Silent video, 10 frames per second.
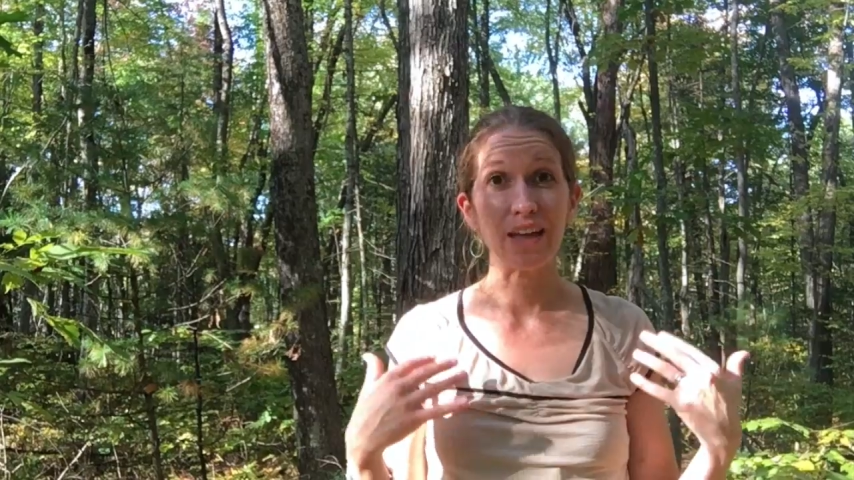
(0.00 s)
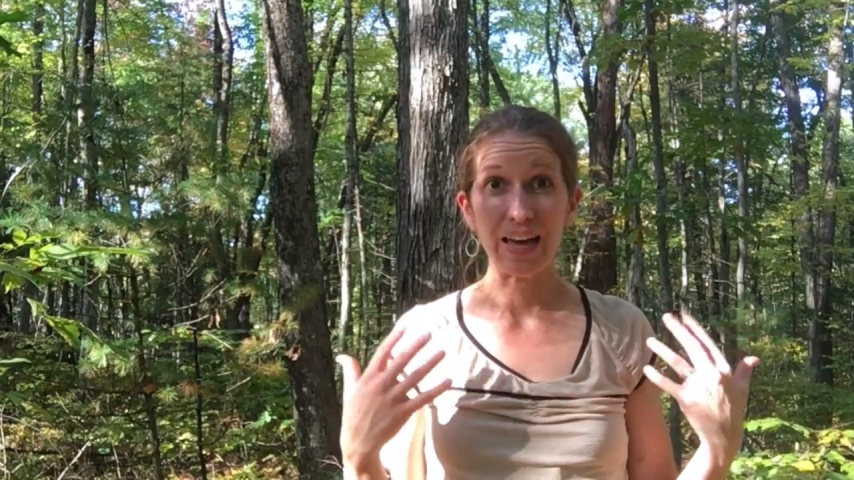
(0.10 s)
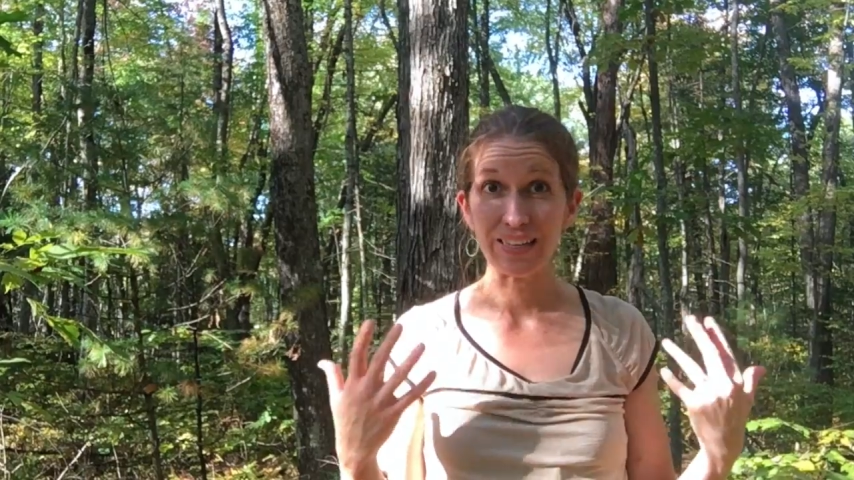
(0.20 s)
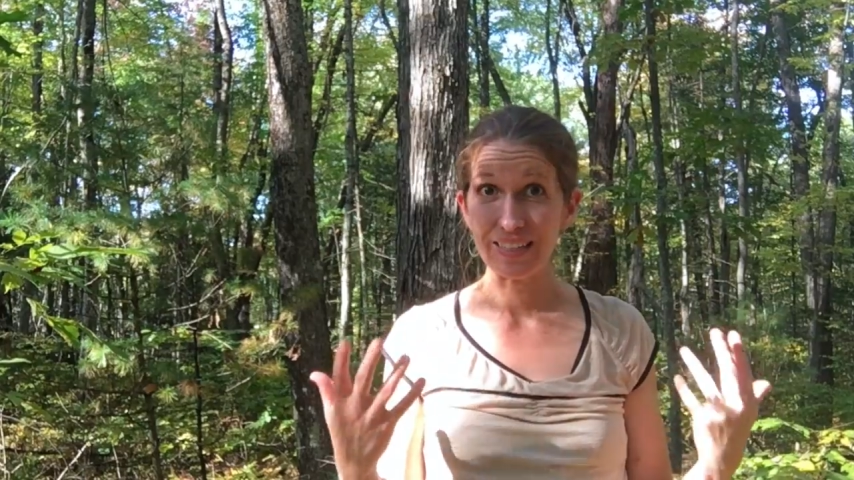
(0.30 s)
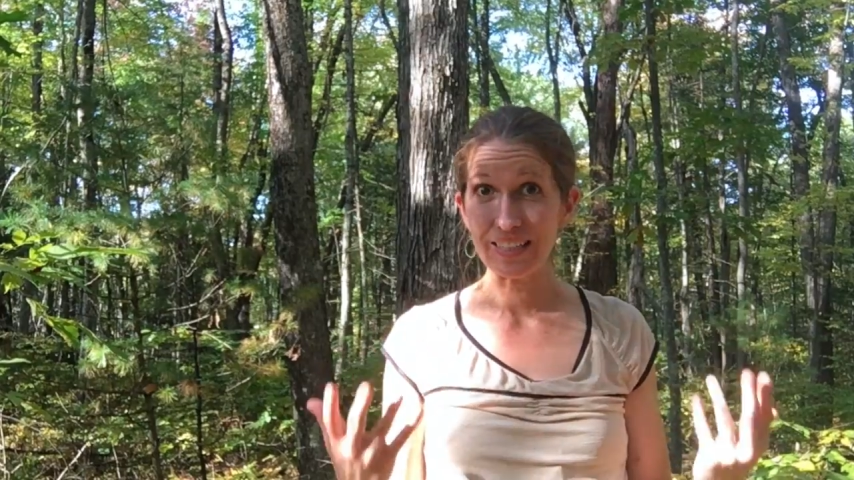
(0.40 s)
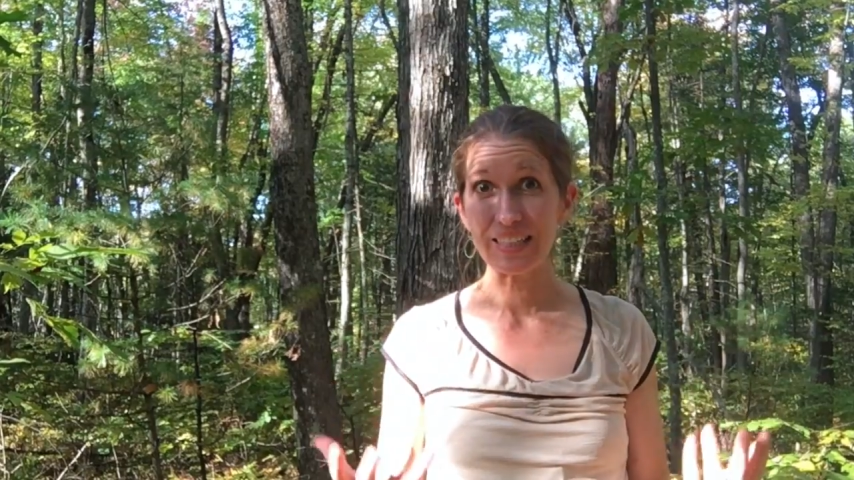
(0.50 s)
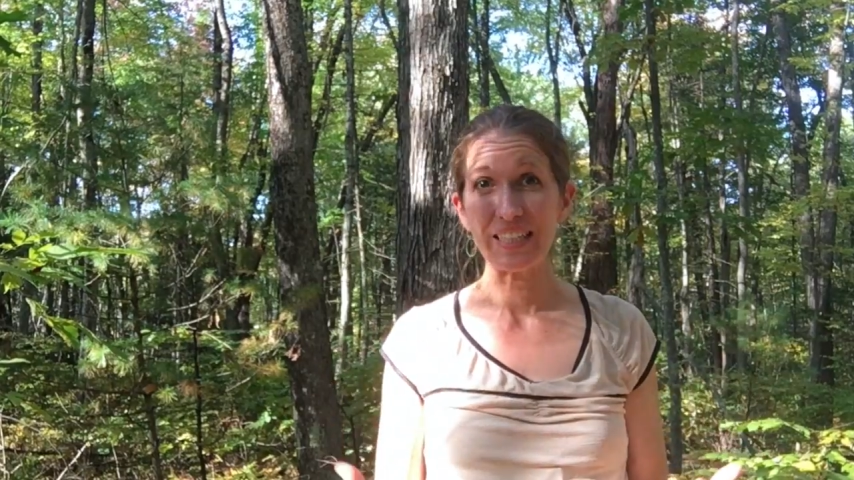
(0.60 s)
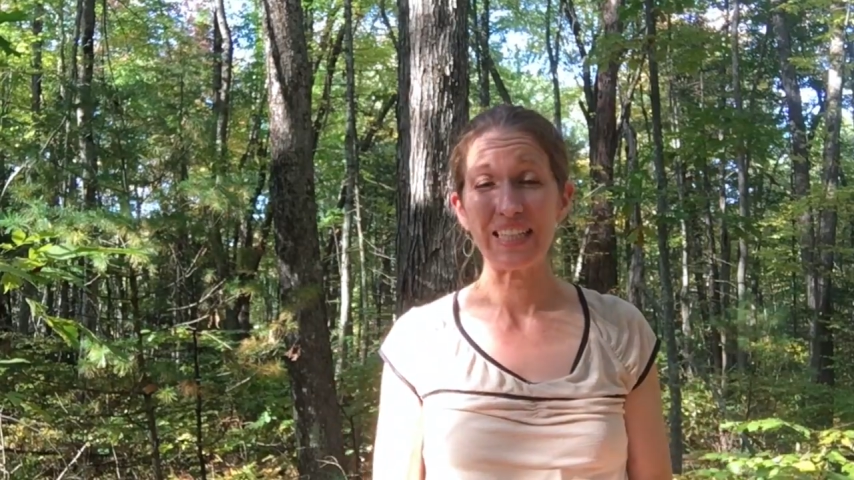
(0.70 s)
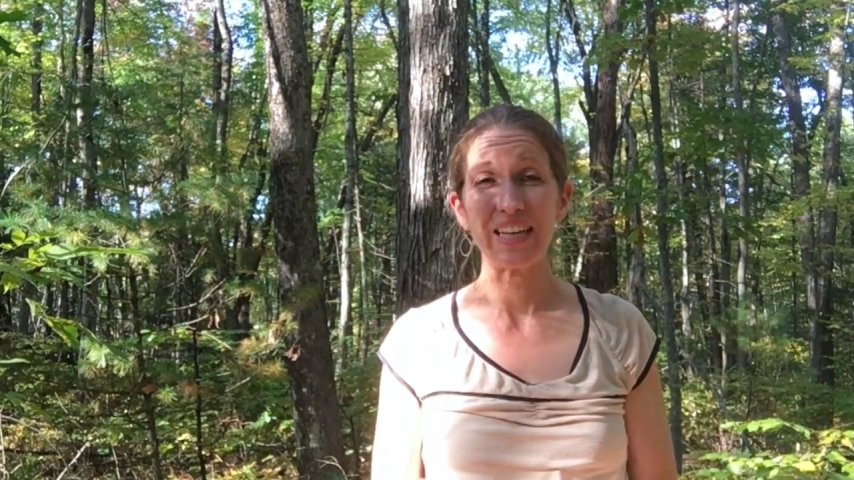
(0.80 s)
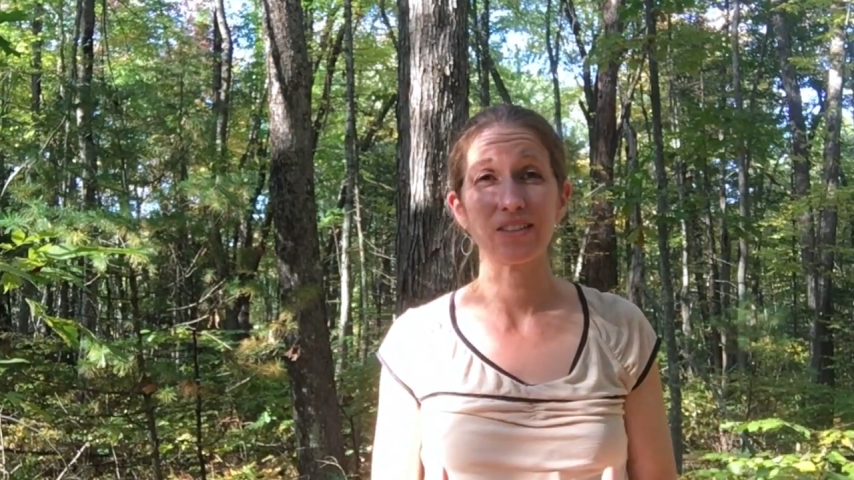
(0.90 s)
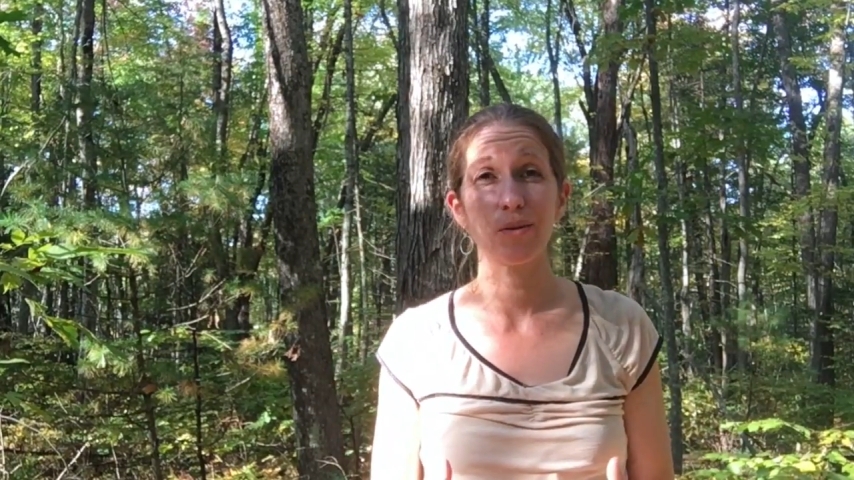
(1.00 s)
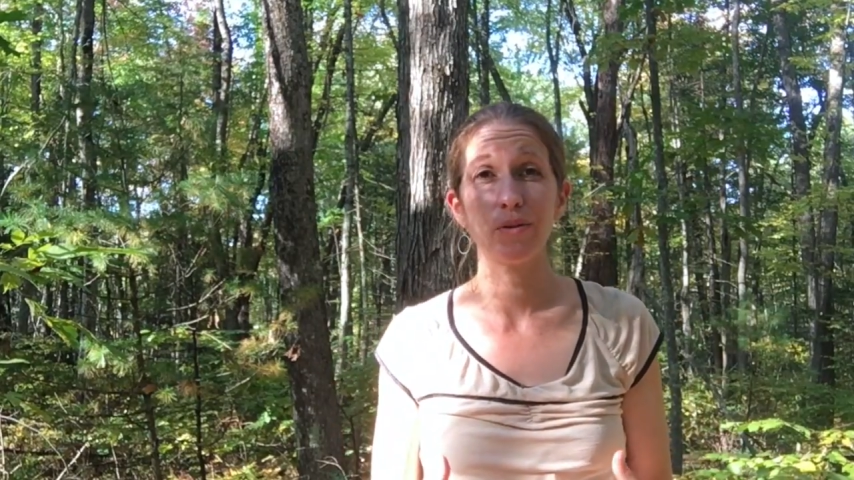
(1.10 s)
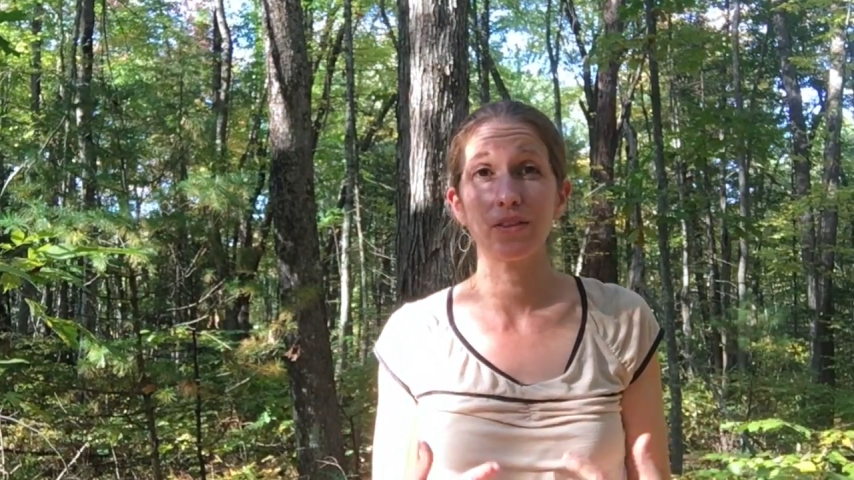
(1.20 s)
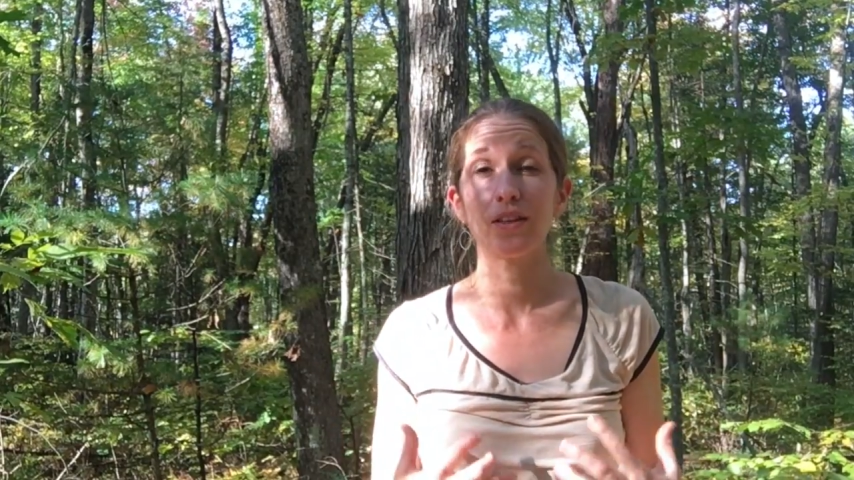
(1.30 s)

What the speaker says: ideally like something